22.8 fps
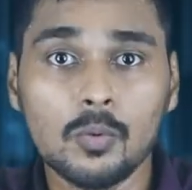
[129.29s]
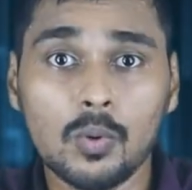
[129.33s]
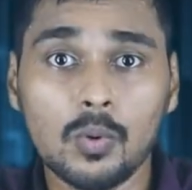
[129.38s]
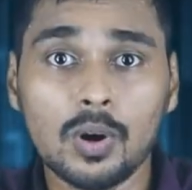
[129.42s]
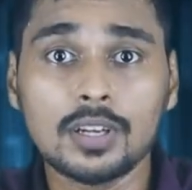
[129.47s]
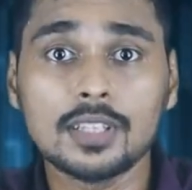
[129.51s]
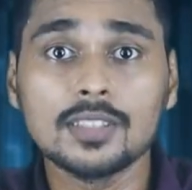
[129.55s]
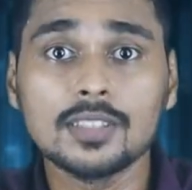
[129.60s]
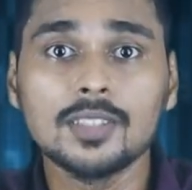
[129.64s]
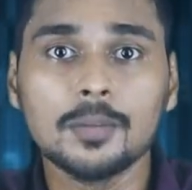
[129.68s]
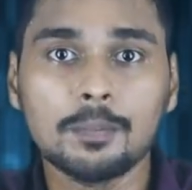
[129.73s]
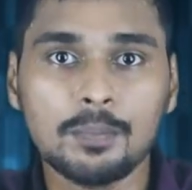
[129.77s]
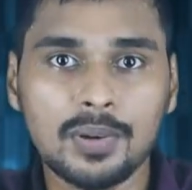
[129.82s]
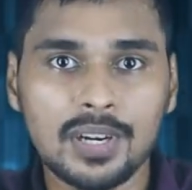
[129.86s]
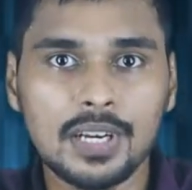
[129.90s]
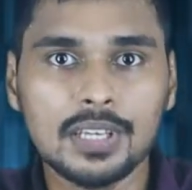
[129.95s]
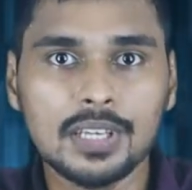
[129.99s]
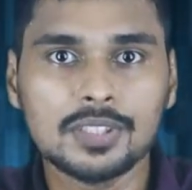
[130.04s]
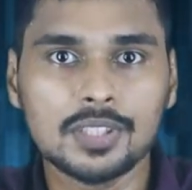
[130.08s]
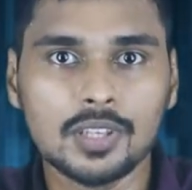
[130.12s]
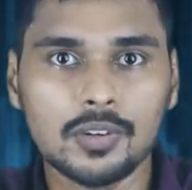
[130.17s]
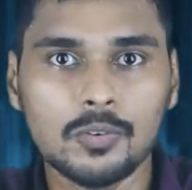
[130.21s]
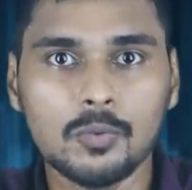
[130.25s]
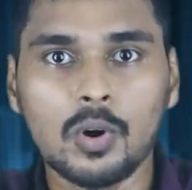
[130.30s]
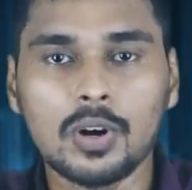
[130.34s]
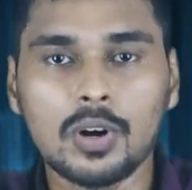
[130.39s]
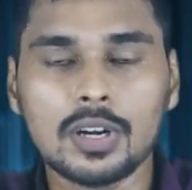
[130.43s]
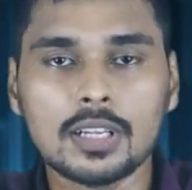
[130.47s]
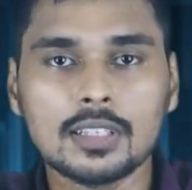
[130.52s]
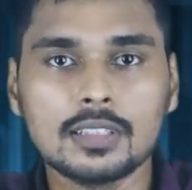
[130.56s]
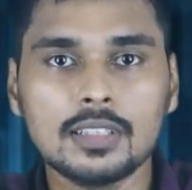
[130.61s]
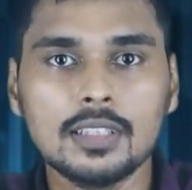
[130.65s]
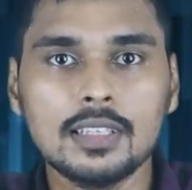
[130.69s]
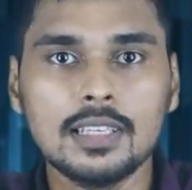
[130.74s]
What is the prediction?
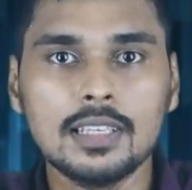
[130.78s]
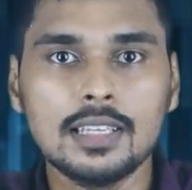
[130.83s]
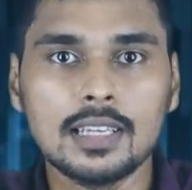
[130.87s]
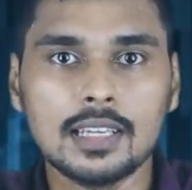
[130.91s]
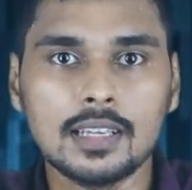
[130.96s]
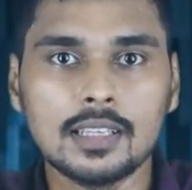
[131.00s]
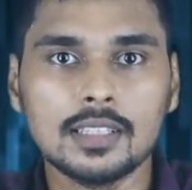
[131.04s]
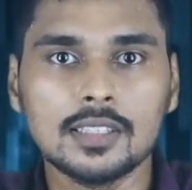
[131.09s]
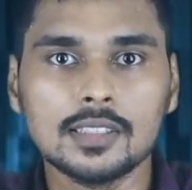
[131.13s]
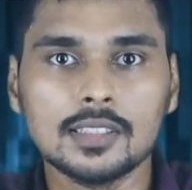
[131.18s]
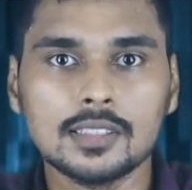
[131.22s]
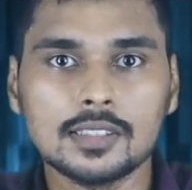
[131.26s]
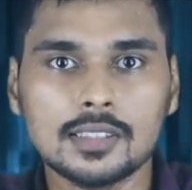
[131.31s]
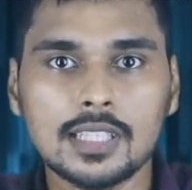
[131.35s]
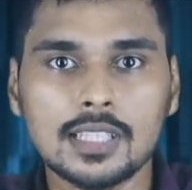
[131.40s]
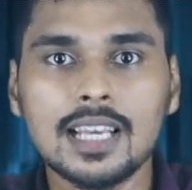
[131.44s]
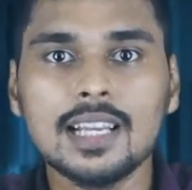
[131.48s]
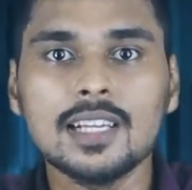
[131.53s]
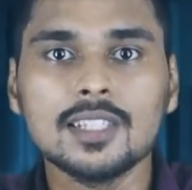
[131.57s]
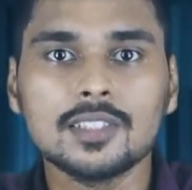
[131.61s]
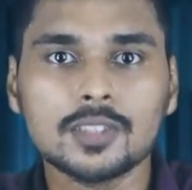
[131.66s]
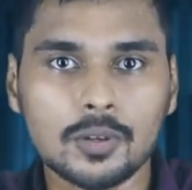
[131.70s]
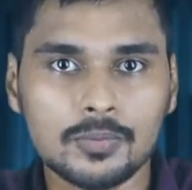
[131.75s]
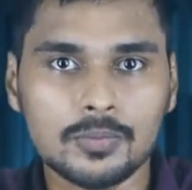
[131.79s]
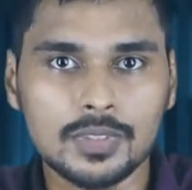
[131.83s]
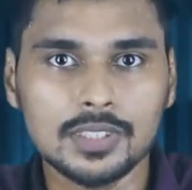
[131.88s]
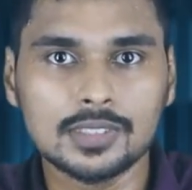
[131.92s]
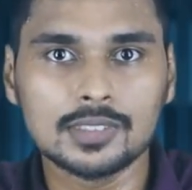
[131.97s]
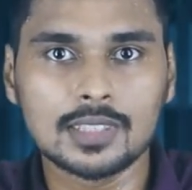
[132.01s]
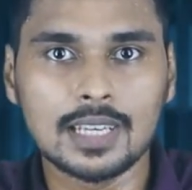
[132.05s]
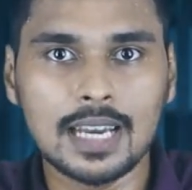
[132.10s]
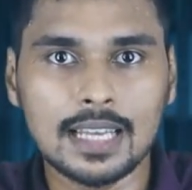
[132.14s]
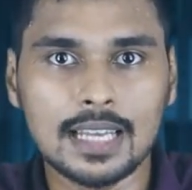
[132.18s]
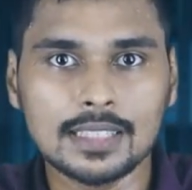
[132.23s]
What are the sales of
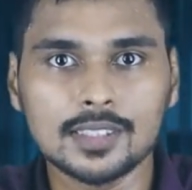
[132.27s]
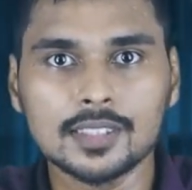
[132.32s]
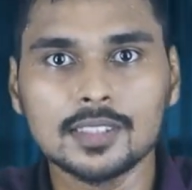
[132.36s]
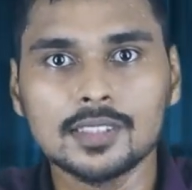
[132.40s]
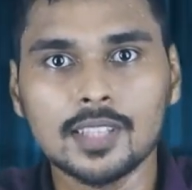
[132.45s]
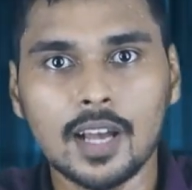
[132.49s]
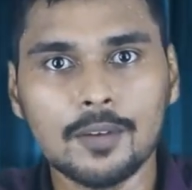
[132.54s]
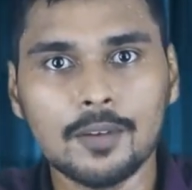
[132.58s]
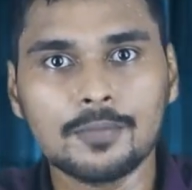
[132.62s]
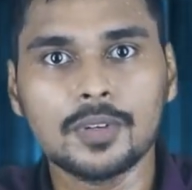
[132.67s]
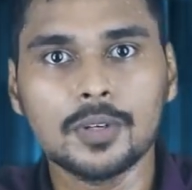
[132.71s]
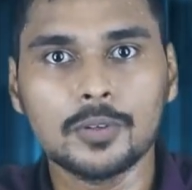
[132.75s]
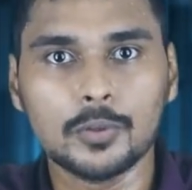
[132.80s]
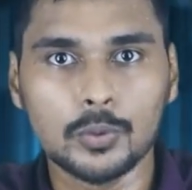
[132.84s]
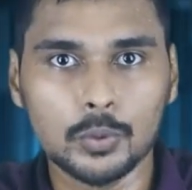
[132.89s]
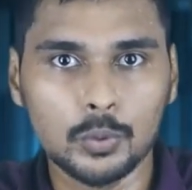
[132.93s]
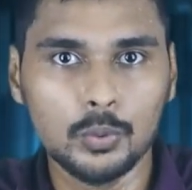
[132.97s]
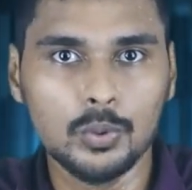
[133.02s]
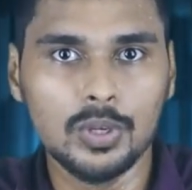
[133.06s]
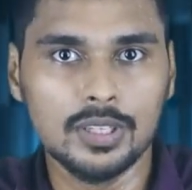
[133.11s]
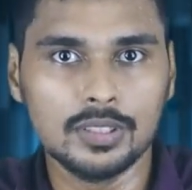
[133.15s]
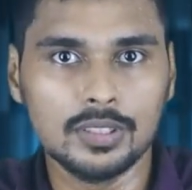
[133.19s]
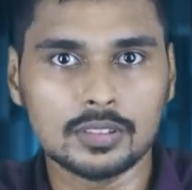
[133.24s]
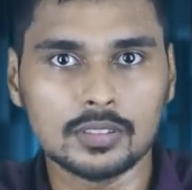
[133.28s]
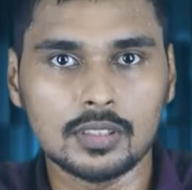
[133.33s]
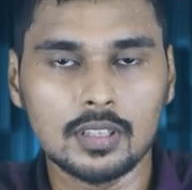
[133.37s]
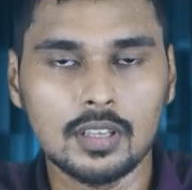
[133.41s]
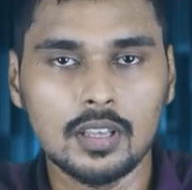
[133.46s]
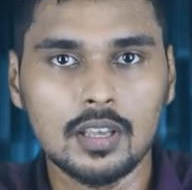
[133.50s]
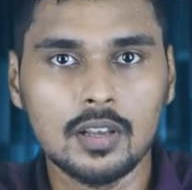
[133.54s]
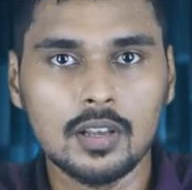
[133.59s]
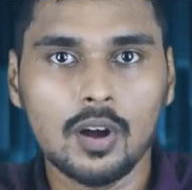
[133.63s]
these glasses after 2 years?